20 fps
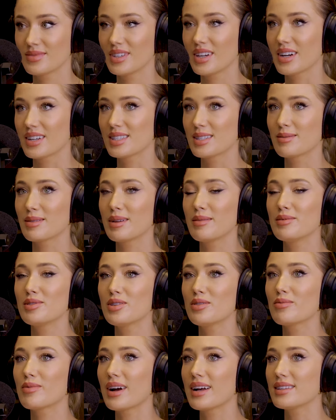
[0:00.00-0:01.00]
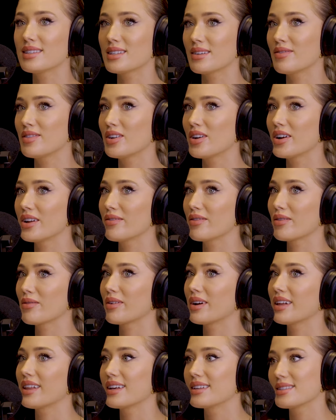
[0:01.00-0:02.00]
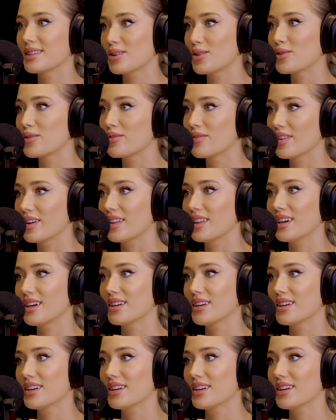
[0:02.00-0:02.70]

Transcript: Yeah, sometimes you write stuff you don't even realize that you're feeling.